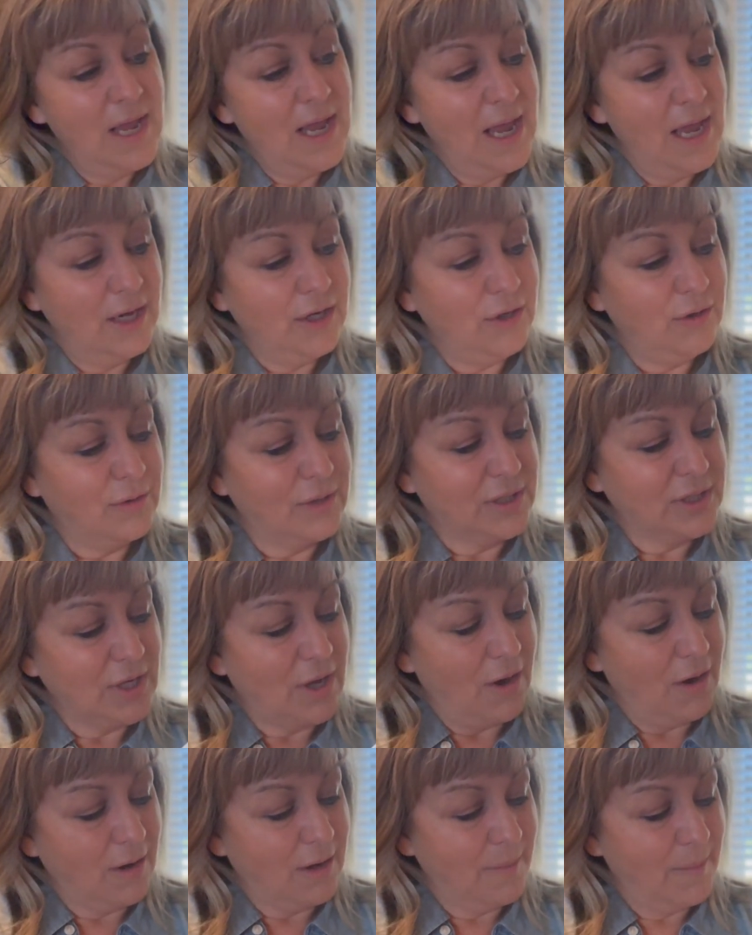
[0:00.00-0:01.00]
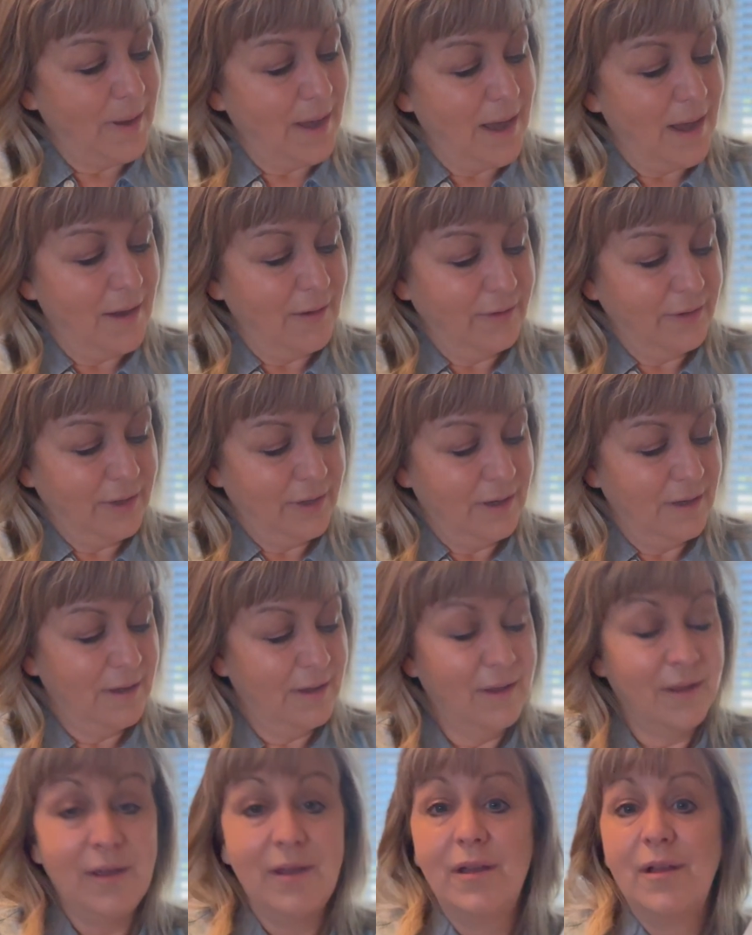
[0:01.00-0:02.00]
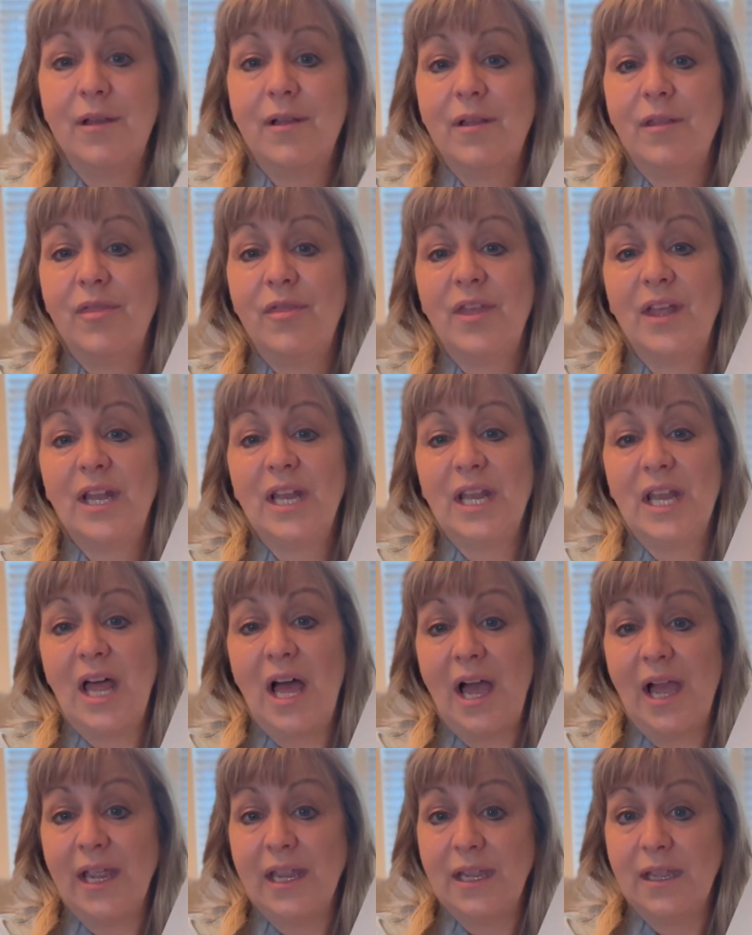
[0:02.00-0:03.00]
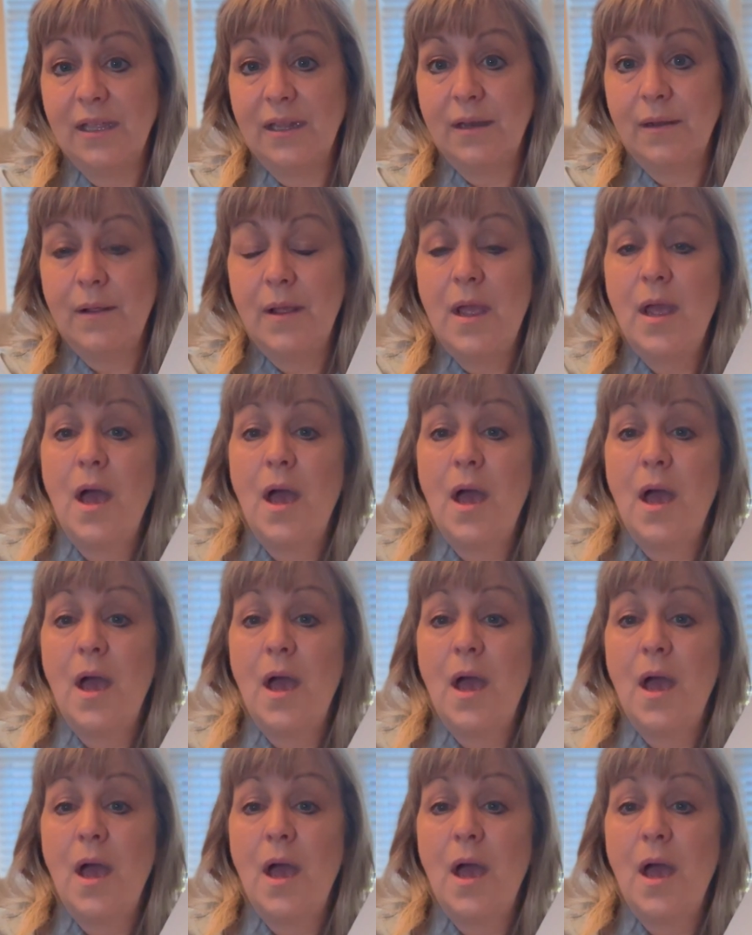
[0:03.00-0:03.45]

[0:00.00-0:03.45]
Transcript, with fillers: and you could talk about the lion.